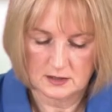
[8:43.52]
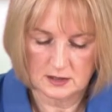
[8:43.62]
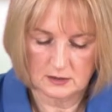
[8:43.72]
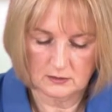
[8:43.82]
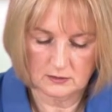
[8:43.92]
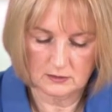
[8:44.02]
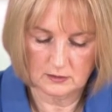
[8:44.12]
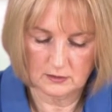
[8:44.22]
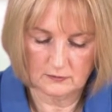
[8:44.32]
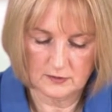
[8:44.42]
So
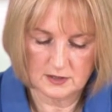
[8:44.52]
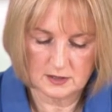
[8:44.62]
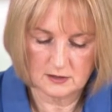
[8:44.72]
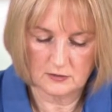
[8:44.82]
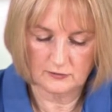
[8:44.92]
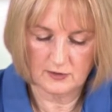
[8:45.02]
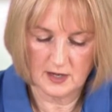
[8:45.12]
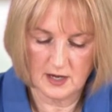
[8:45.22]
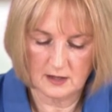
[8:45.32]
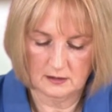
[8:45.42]
if you start off
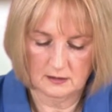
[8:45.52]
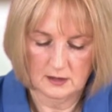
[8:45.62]
there,